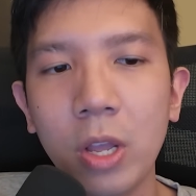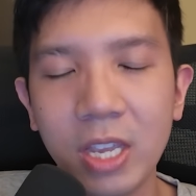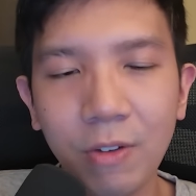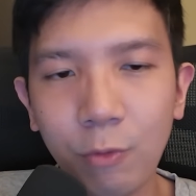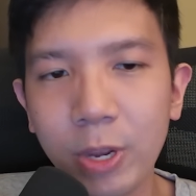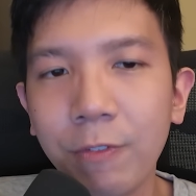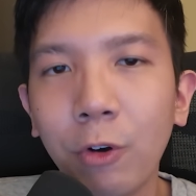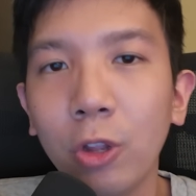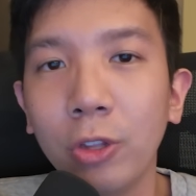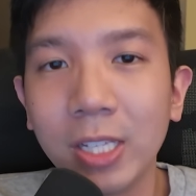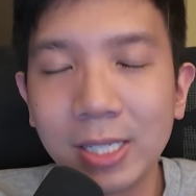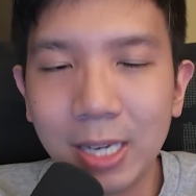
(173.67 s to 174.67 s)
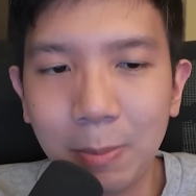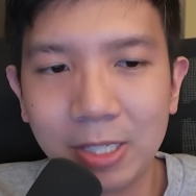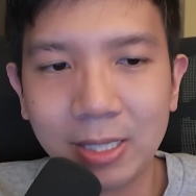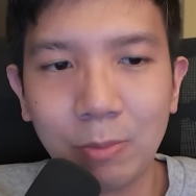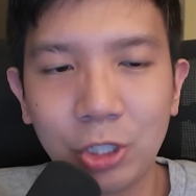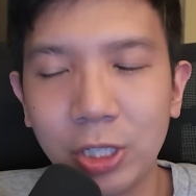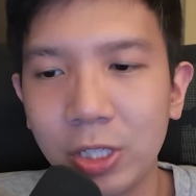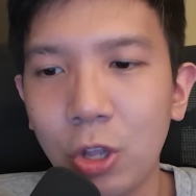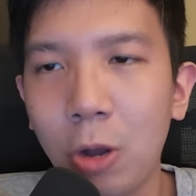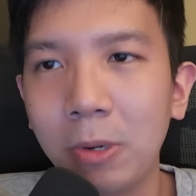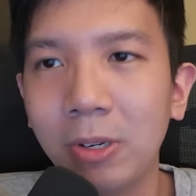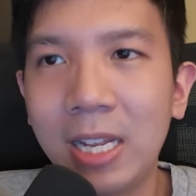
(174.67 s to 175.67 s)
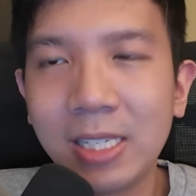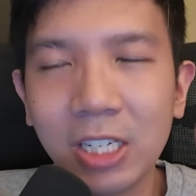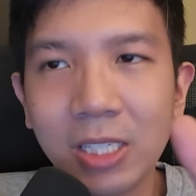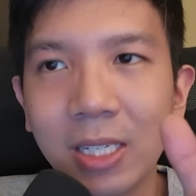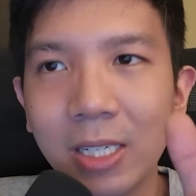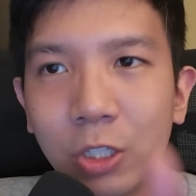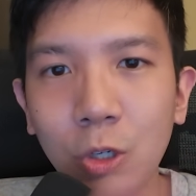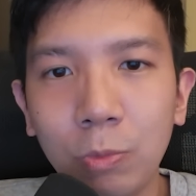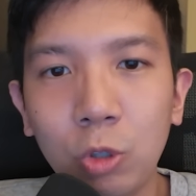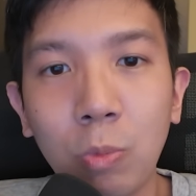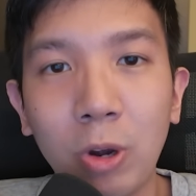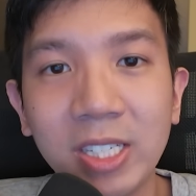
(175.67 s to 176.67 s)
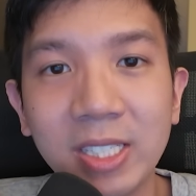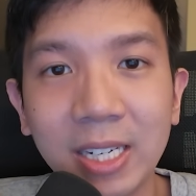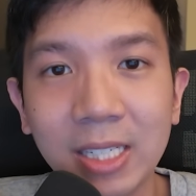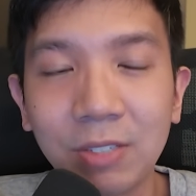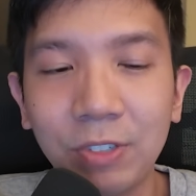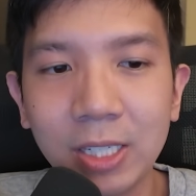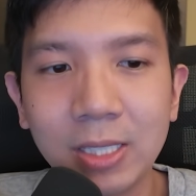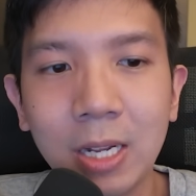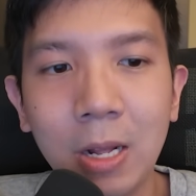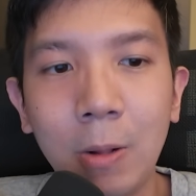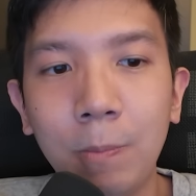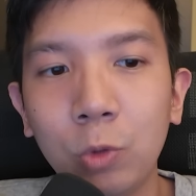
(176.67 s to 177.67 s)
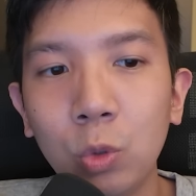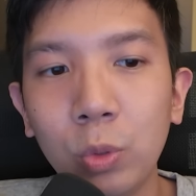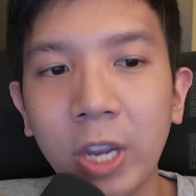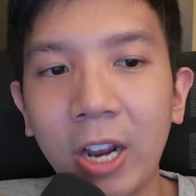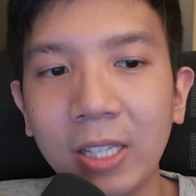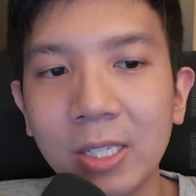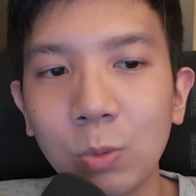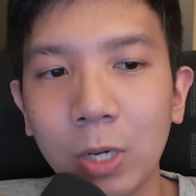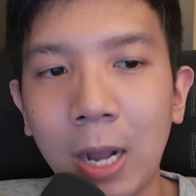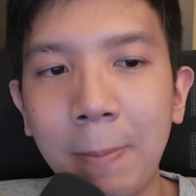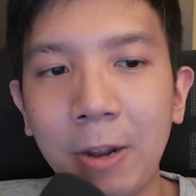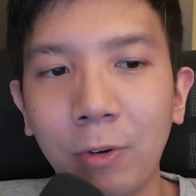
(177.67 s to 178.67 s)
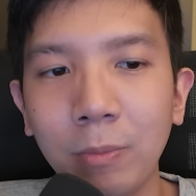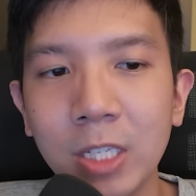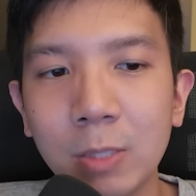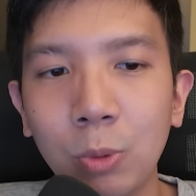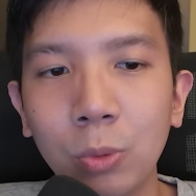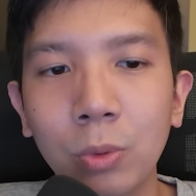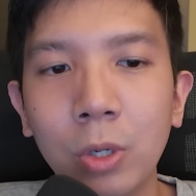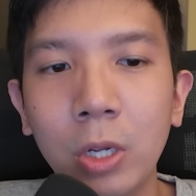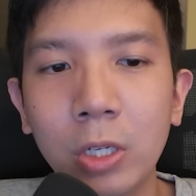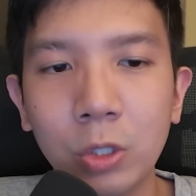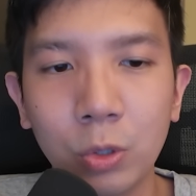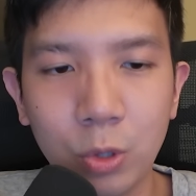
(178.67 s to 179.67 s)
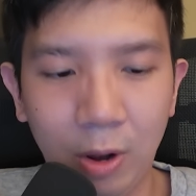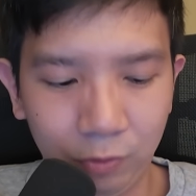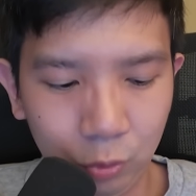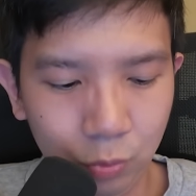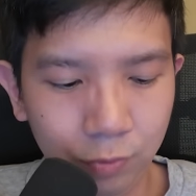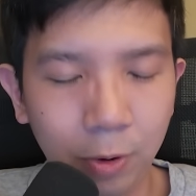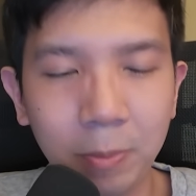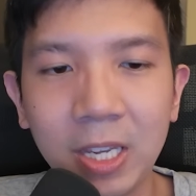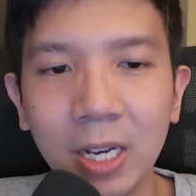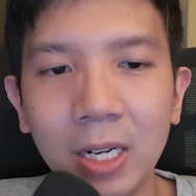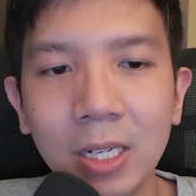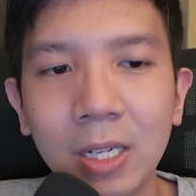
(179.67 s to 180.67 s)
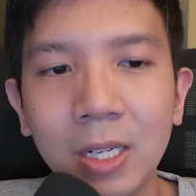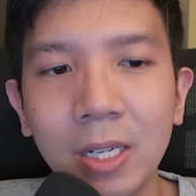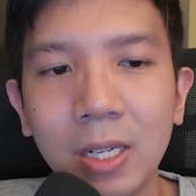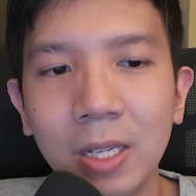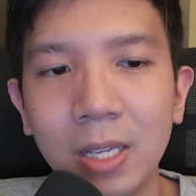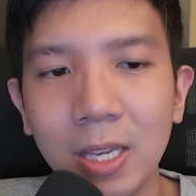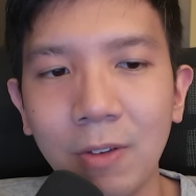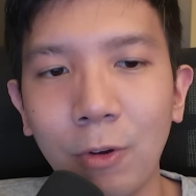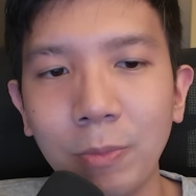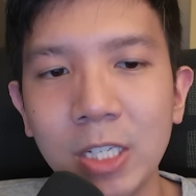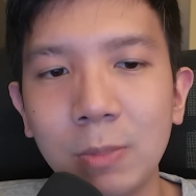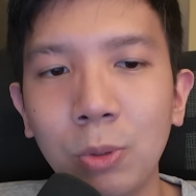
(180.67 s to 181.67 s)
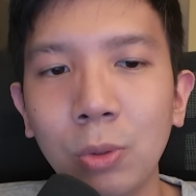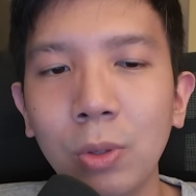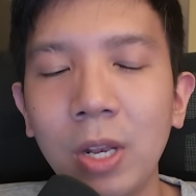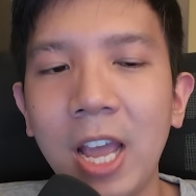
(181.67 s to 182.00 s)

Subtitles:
If we follow the same assumptions normal, let's just assume 2.6 first, 2 characters will come back from this pool. So you have 2 from here, from this pool,